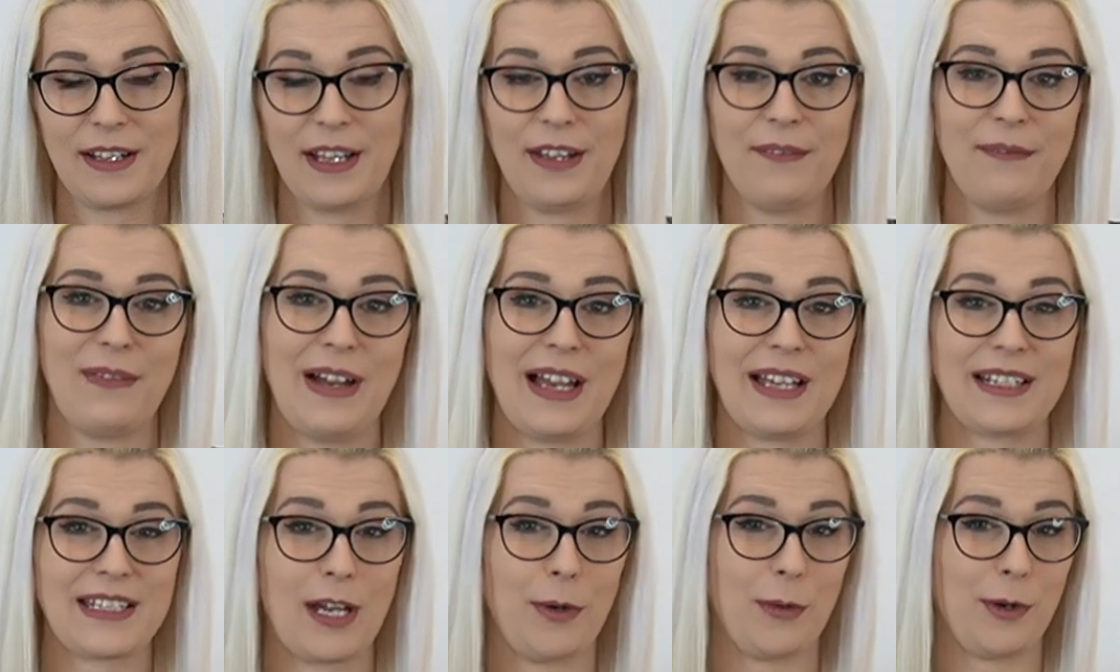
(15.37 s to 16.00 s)
In
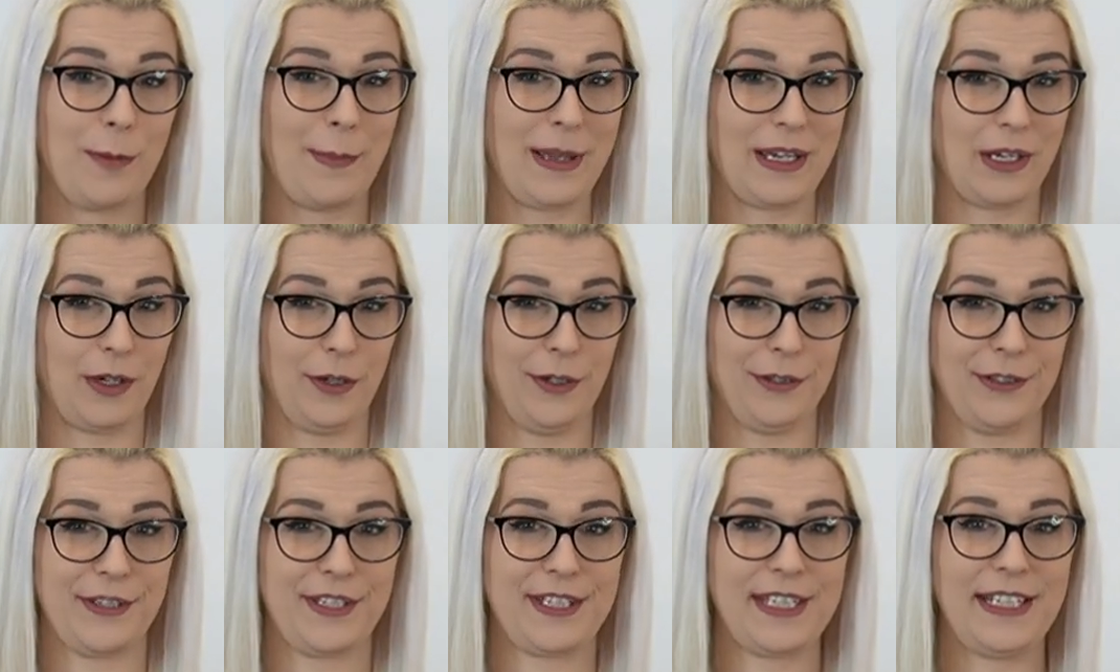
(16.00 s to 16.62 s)
fact, I want to make a
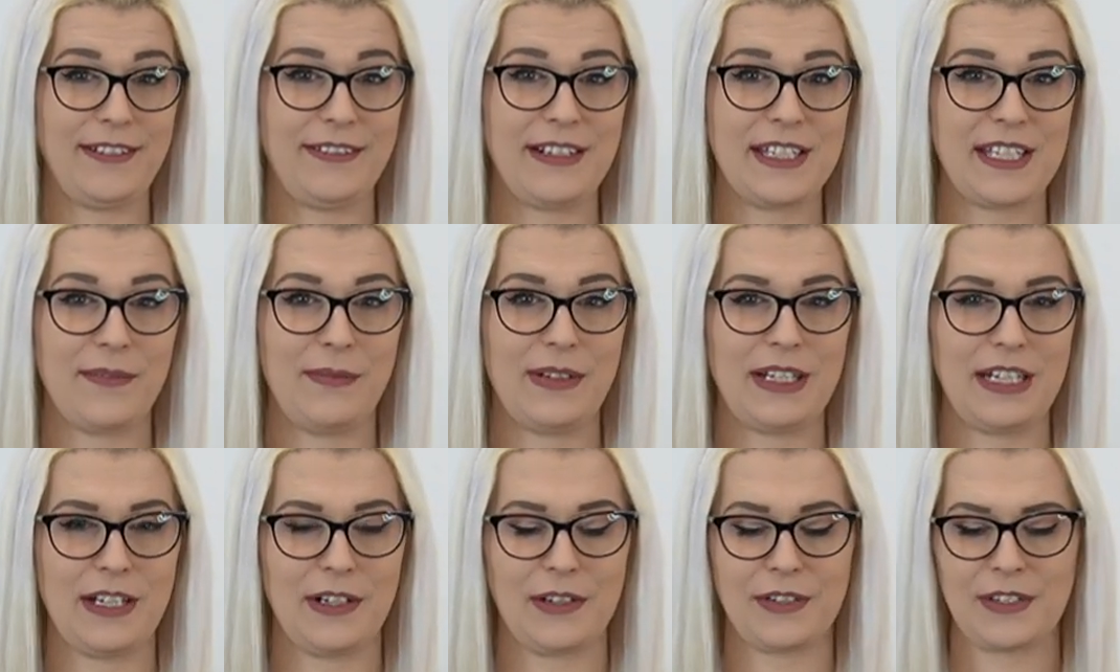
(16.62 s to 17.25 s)
whole series of
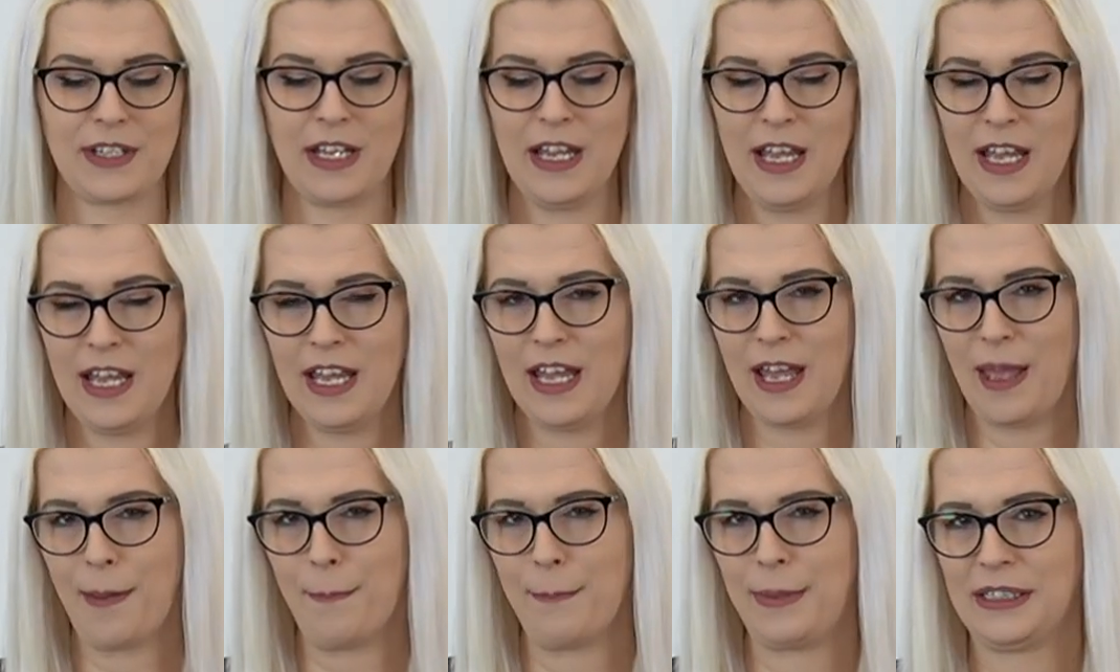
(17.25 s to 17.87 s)
videos
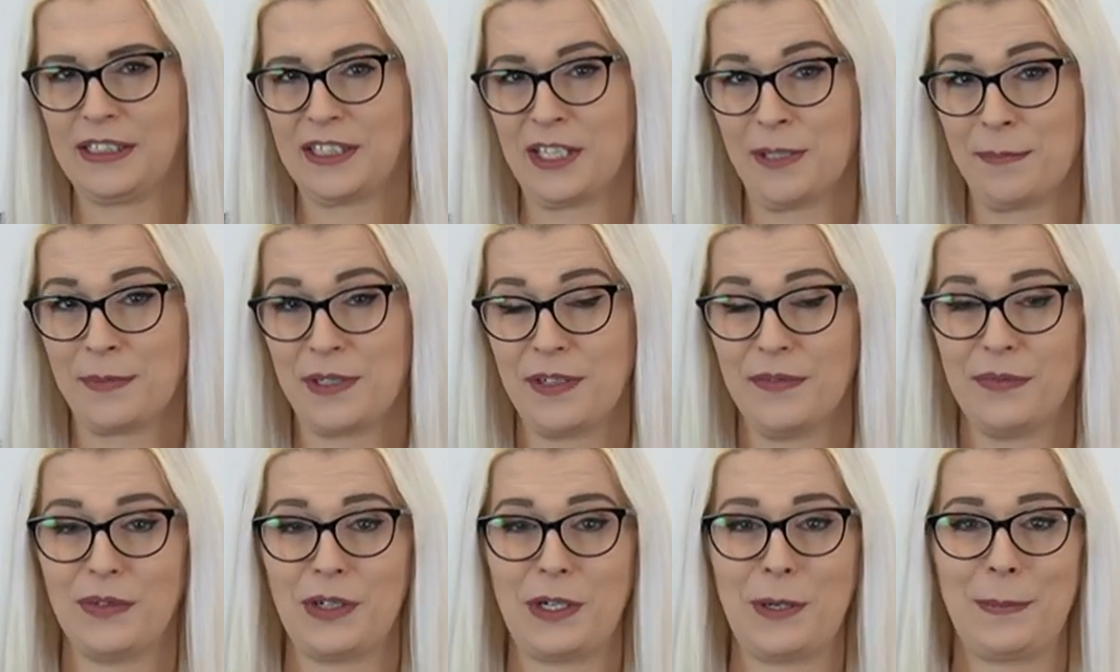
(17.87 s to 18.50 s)
and build up
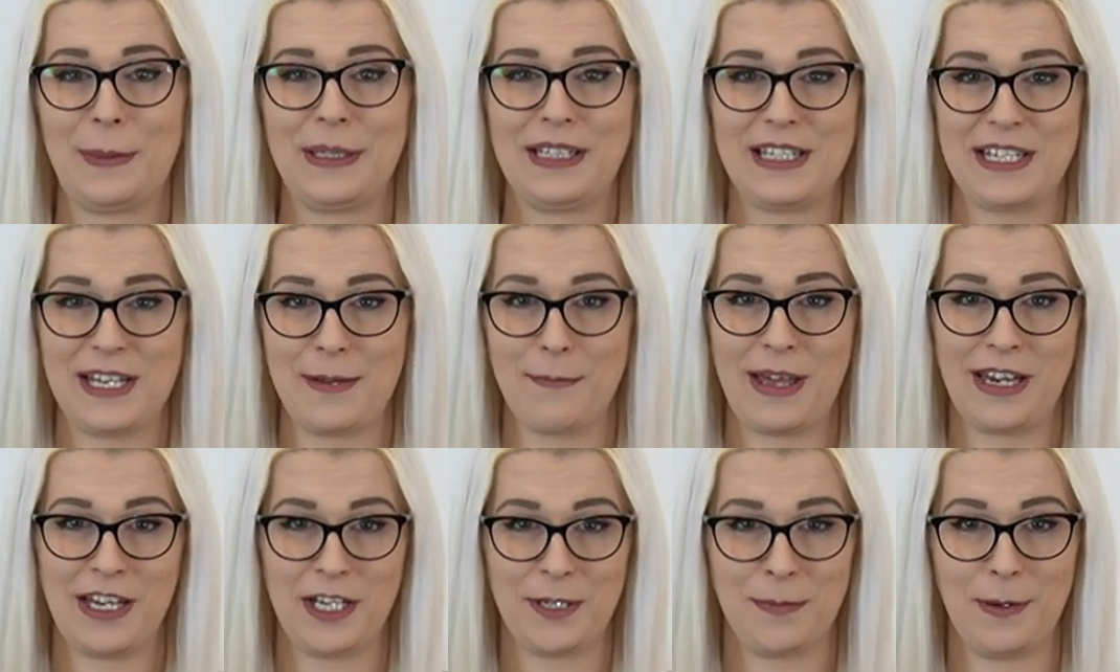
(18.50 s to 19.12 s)
to vulnerability
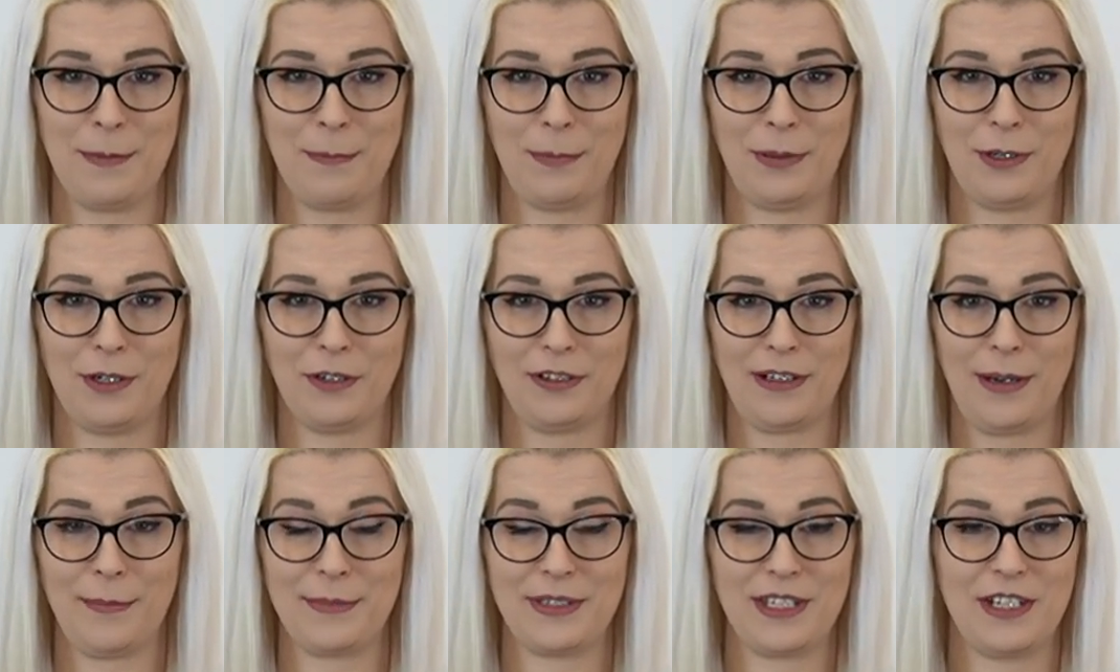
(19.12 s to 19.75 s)
management
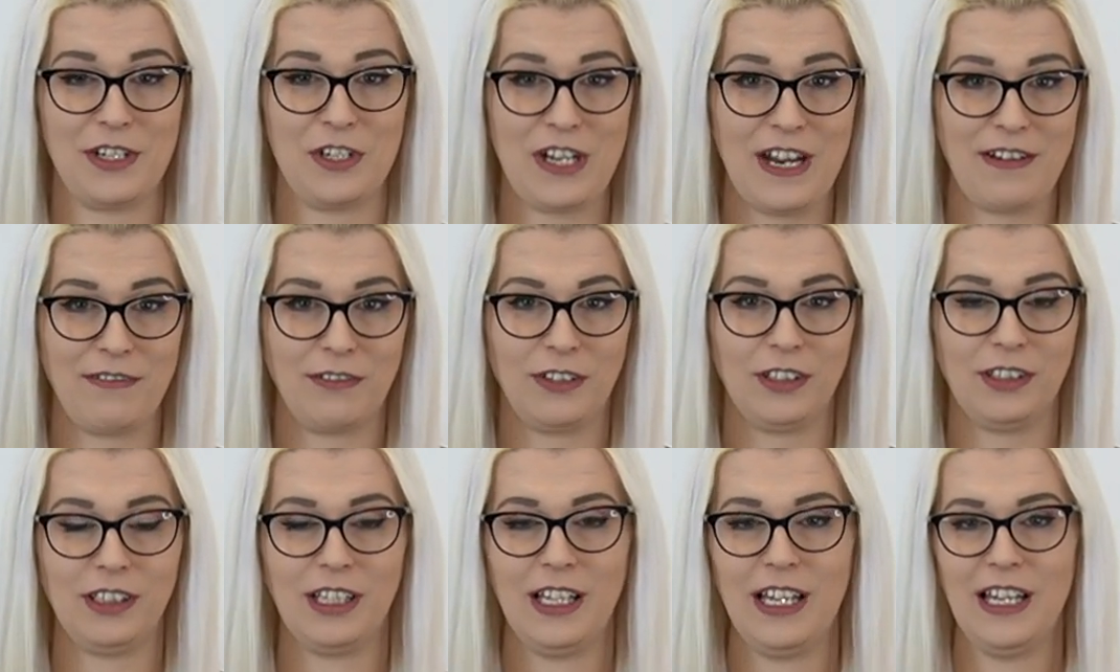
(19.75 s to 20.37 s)
programs in
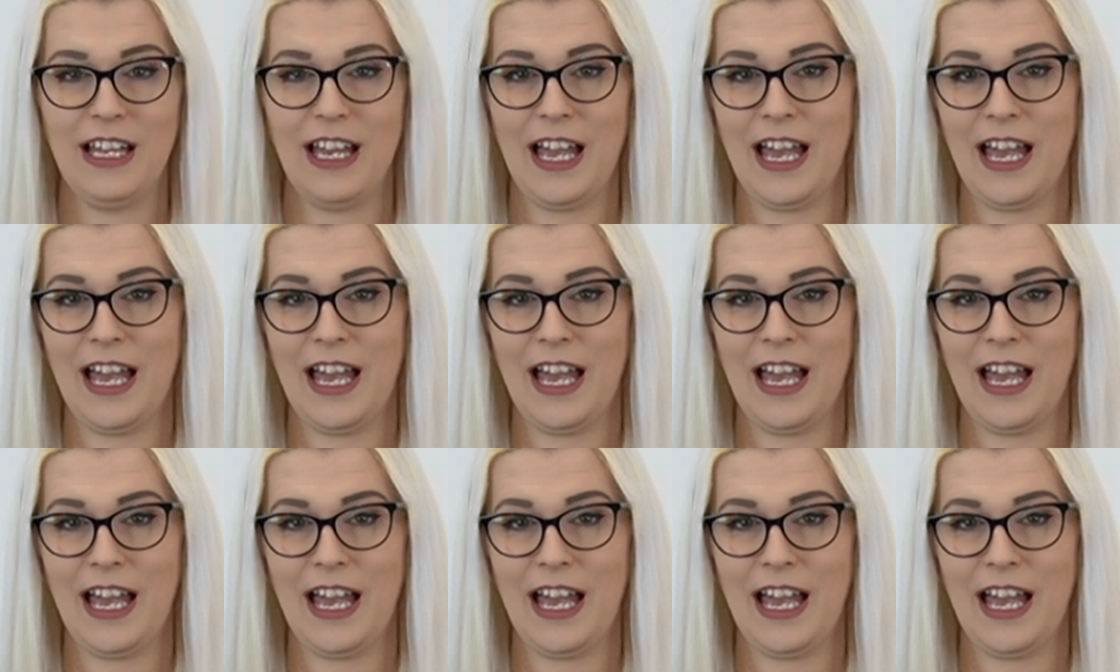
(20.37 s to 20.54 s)
general,